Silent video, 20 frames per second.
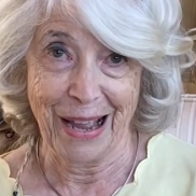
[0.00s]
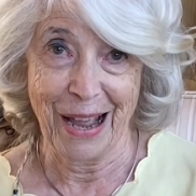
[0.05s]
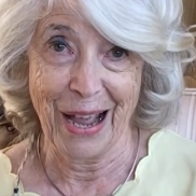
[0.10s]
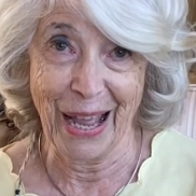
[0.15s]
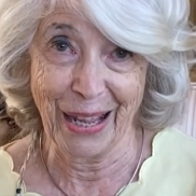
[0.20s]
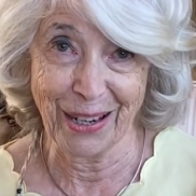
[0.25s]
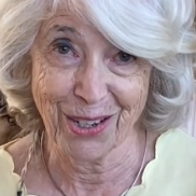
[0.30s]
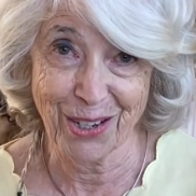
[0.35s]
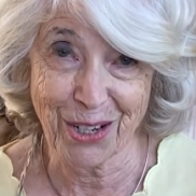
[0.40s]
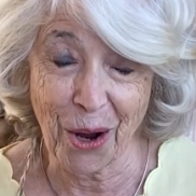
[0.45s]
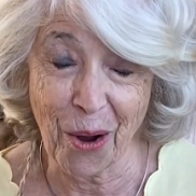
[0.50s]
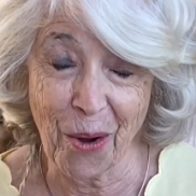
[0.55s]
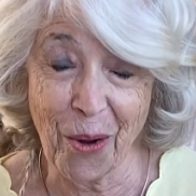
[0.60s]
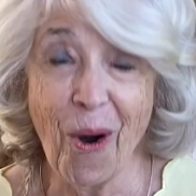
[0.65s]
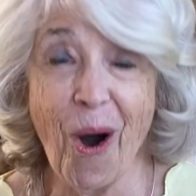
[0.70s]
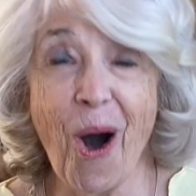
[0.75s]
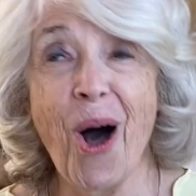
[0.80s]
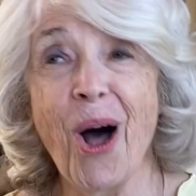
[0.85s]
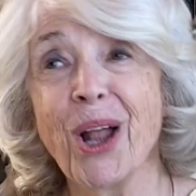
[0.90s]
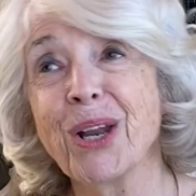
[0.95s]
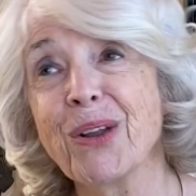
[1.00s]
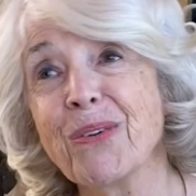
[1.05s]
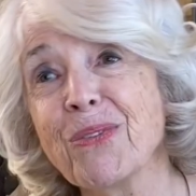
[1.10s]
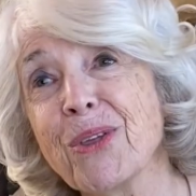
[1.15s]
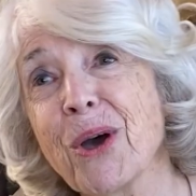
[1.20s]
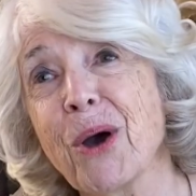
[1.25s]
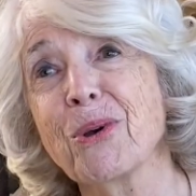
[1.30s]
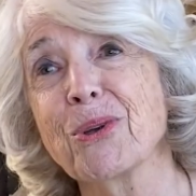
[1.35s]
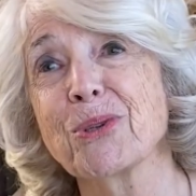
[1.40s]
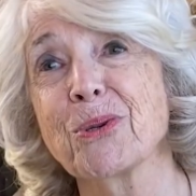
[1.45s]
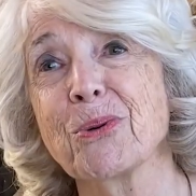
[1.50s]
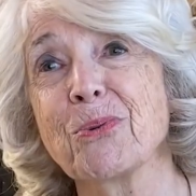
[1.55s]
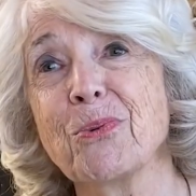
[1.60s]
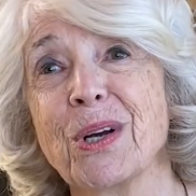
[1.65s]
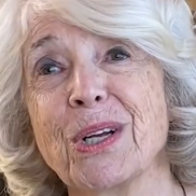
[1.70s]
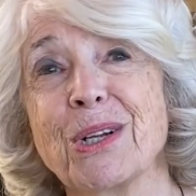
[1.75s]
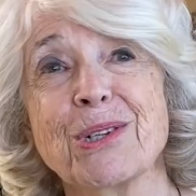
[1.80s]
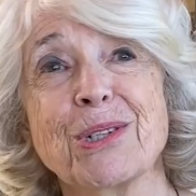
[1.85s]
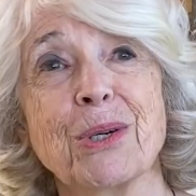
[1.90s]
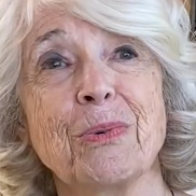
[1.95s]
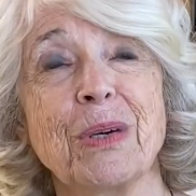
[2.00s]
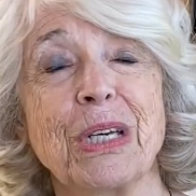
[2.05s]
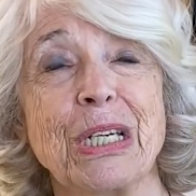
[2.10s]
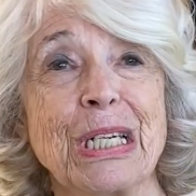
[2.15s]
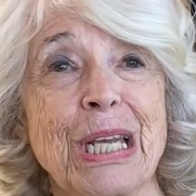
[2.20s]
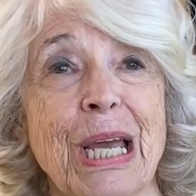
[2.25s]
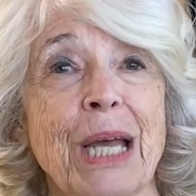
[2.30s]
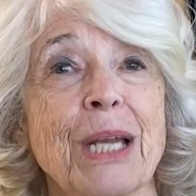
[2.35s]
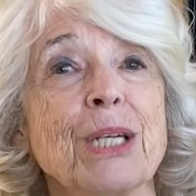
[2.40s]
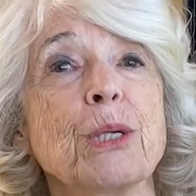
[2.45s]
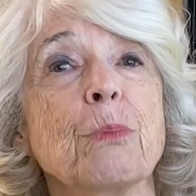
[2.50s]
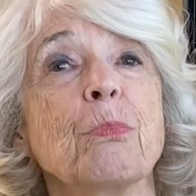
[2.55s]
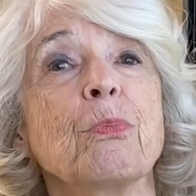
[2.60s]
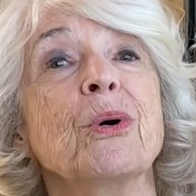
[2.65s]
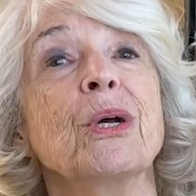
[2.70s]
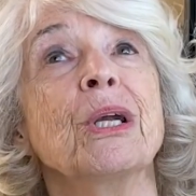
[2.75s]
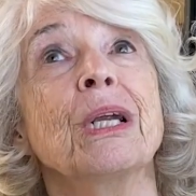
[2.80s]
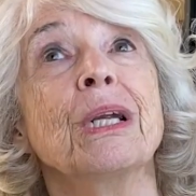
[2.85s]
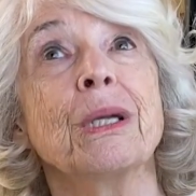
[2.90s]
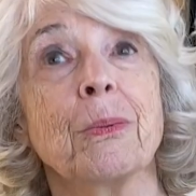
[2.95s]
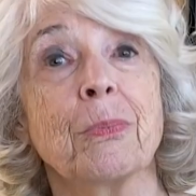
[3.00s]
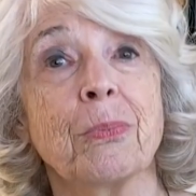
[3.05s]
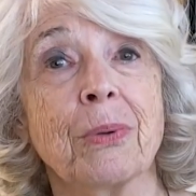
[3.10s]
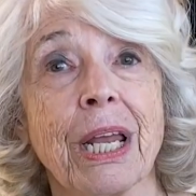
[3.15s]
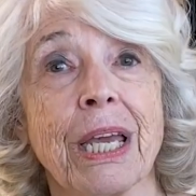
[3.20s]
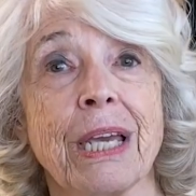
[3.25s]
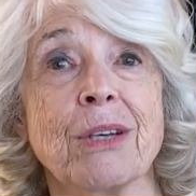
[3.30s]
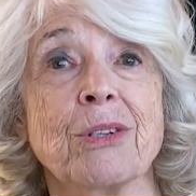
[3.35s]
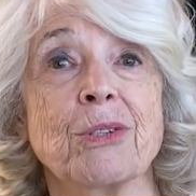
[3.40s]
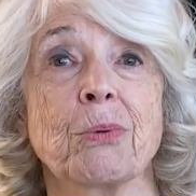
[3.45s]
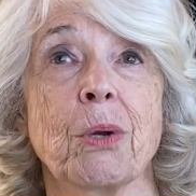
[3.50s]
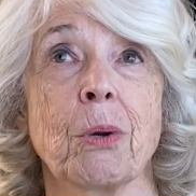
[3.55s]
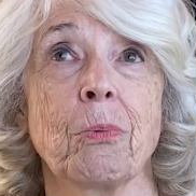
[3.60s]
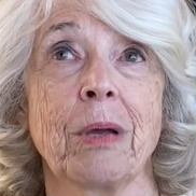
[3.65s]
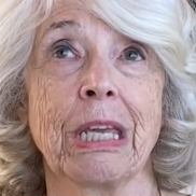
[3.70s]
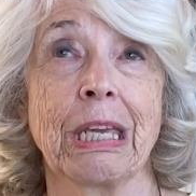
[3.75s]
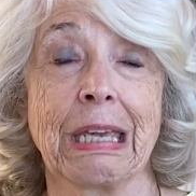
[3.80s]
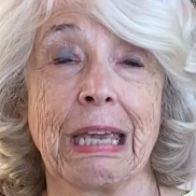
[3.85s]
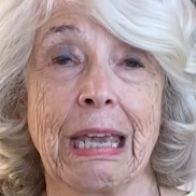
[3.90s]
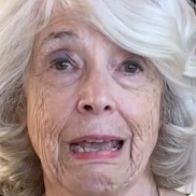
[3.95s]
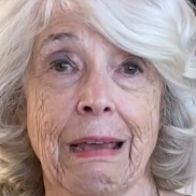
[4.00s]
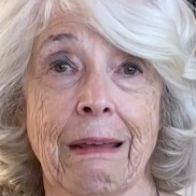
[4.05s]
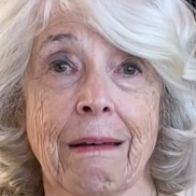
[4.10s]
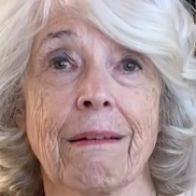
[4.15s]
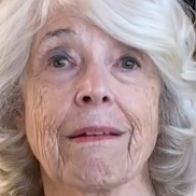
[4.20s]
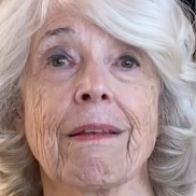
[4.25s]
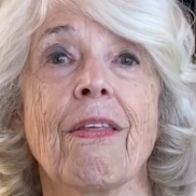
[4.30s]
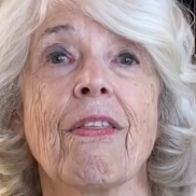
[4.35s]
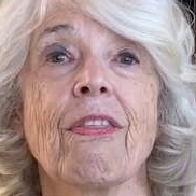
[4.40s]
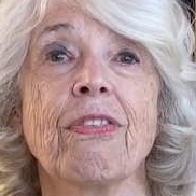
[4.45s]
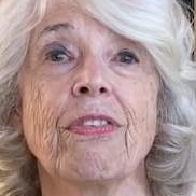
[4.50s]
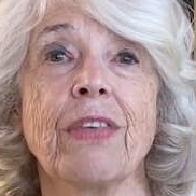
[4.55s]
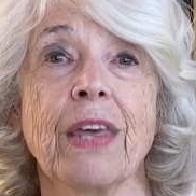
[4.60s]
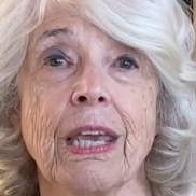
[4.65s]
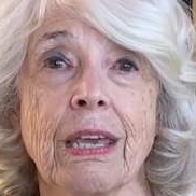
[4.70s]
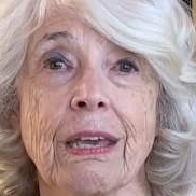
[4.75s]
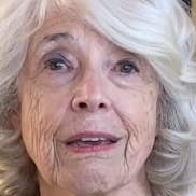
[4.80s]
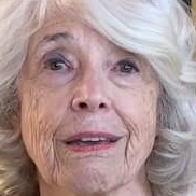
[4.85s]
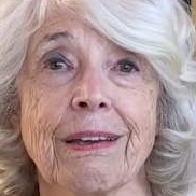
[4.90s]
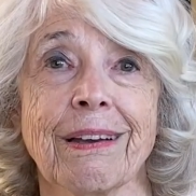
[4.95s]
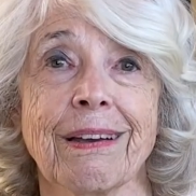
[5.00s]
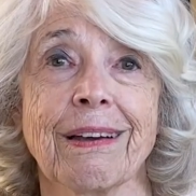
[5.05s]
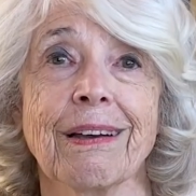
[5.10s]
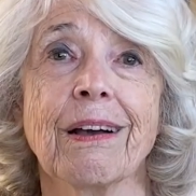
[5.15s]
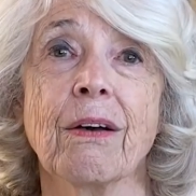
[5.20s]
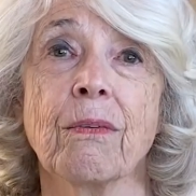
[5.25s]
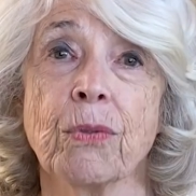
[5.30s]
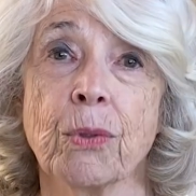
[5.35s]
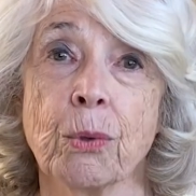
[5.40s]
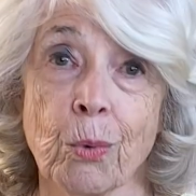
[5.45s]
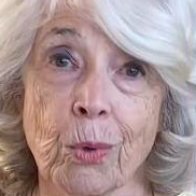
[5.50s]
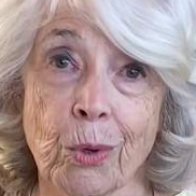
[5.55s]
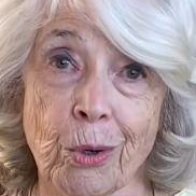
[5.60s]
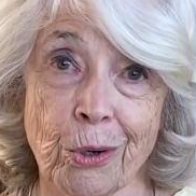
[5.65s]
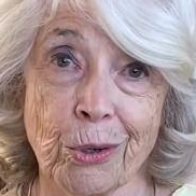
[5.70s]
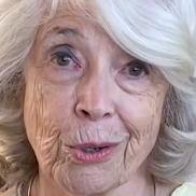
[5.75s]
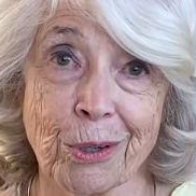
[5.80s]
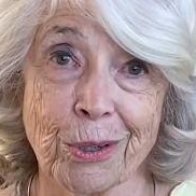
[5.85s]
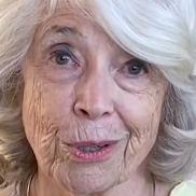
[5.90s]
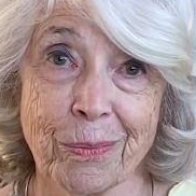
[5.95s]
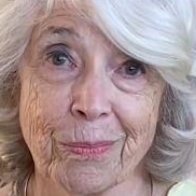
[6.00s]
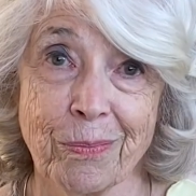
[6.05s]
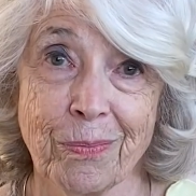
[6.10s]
And so all of those are ones that we tend to put into place when we can't think of the word.